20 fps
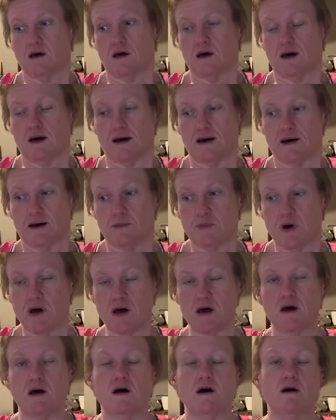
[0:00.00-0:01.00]

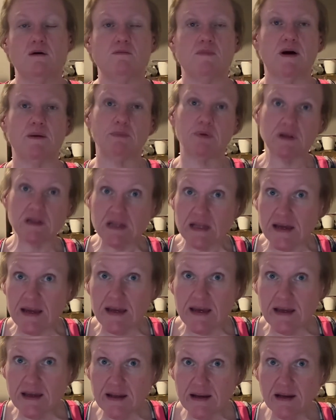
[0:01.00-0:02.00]
my
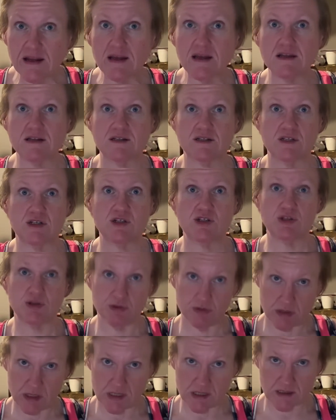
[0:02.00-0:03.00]
plan to
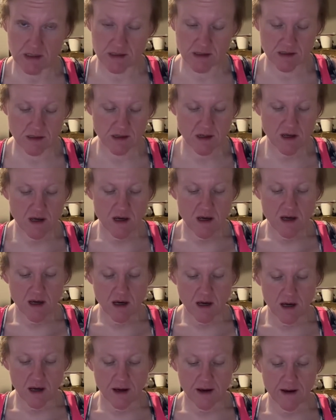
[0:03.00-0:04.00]
do this,
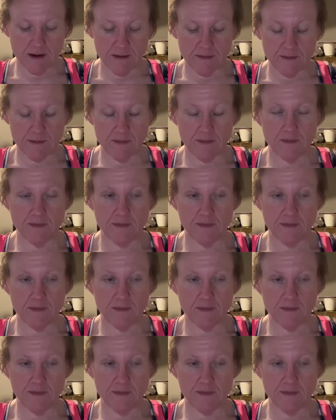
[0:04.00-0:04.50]
I